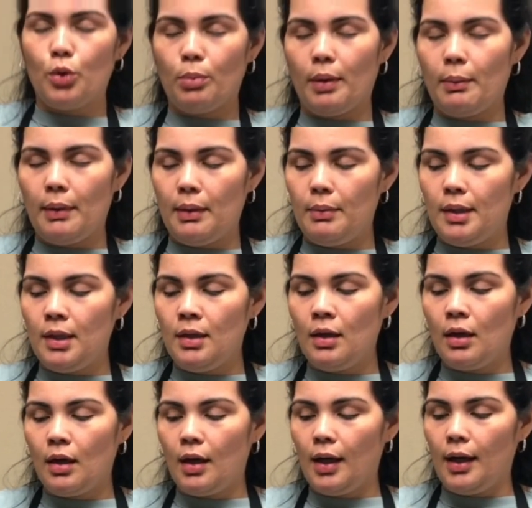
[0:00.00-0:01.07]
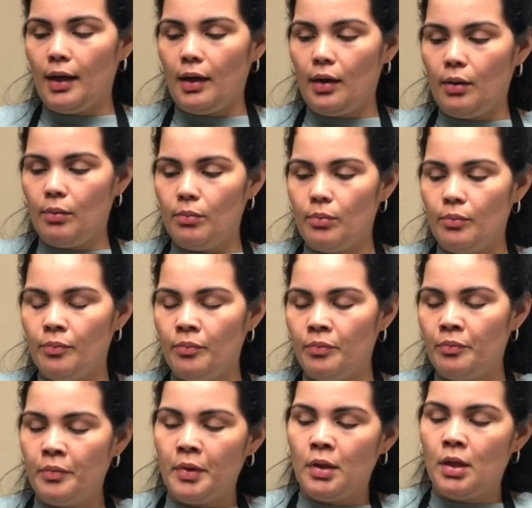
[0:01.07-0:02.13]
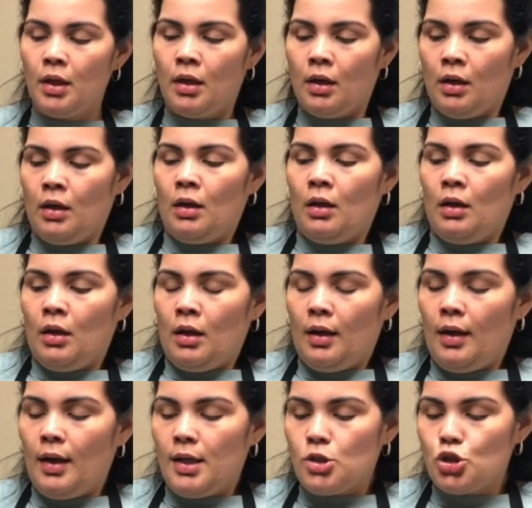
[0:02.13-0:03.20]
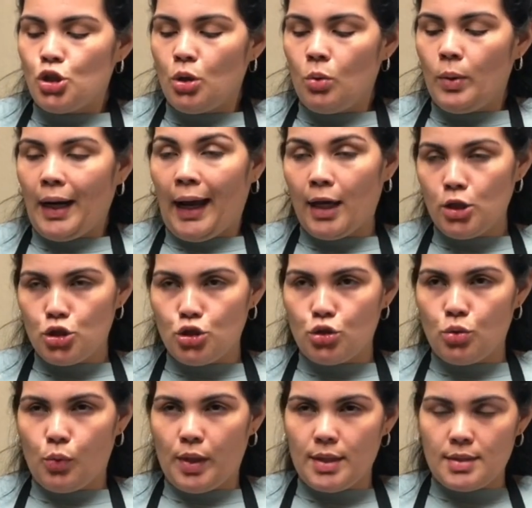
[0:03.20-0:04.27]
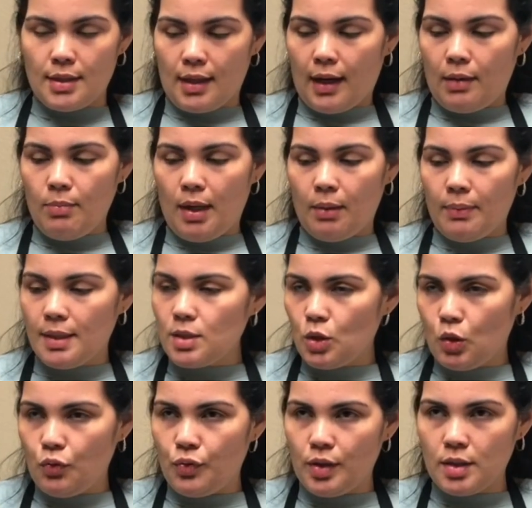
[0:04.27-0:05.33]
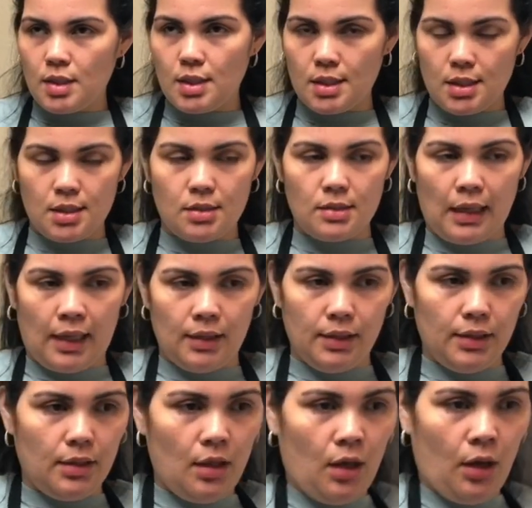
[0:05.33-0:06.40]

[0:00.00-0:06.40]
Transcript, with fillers: my baby. Um, so what I do is that I make myself a salad